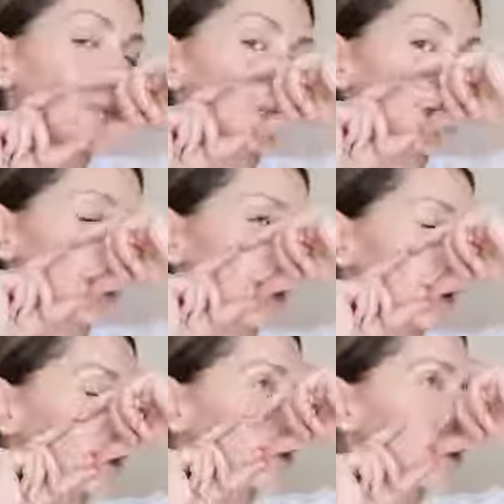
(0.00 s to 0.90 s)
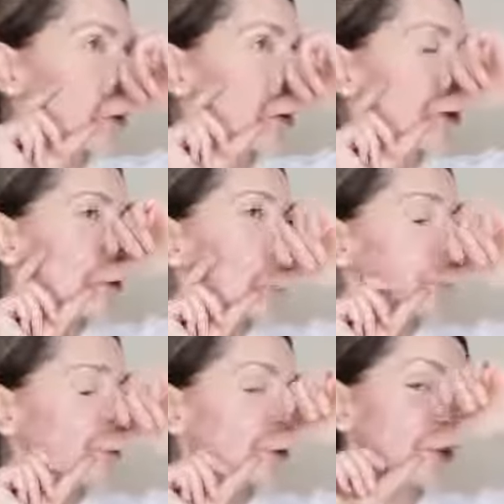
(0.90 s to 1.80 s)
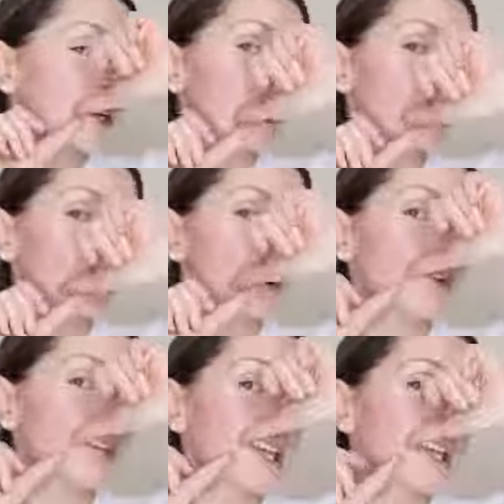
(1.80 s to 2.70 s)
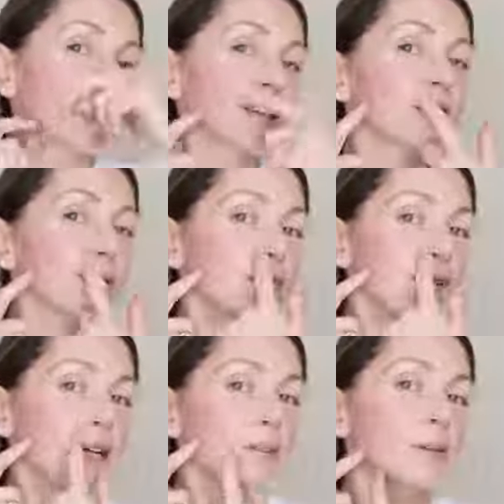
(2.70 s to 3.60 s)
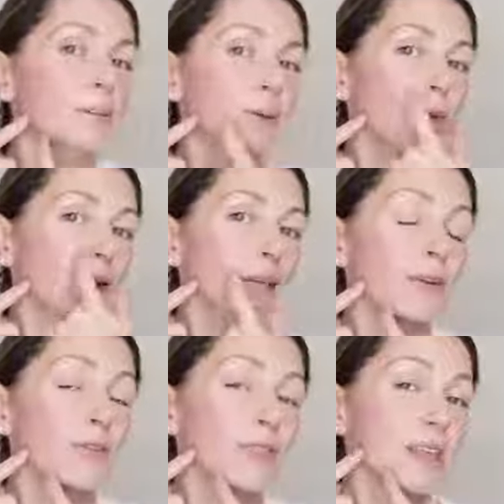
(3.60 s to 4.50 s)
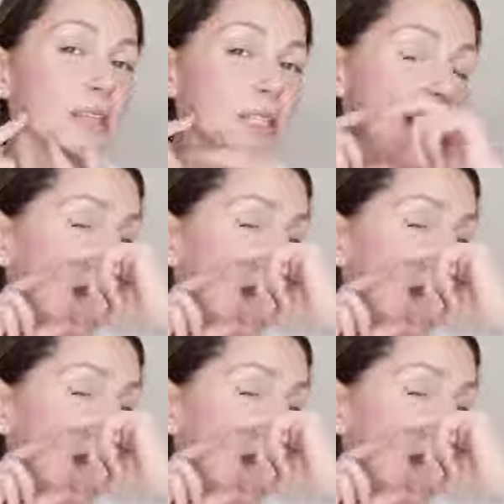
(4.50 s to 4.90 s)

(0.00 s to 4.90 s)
coming back in, you're kind of hooking, because we really want to be working on this